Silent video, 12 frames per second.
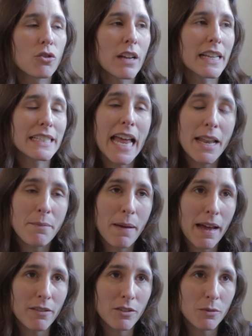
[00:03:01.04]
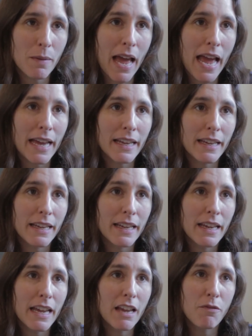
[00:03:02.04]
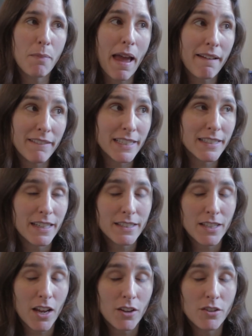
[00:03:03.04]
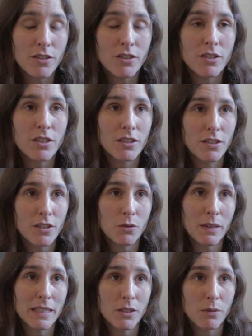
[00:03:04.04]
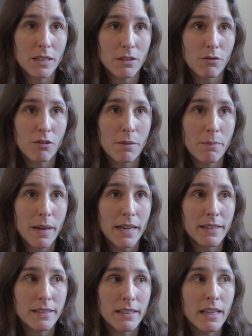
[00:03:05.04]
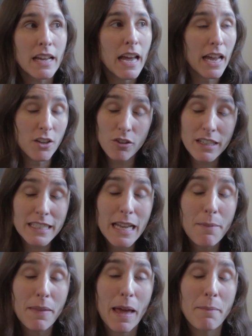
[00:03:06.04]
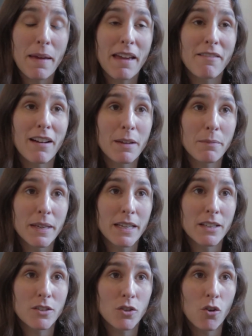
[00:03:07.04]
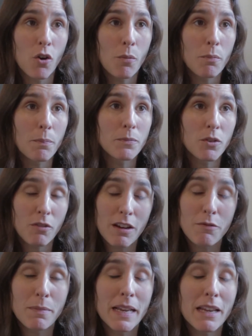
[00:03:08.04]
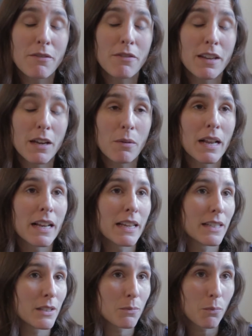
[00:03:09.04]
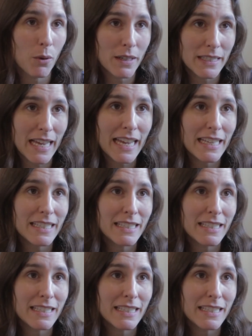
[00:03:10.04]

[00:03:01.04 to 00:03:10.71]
get ten pounds back if Paris does host the 2024 Olympics. And you'll accept that bet, right? Because your degree of belief that it will is 0.8.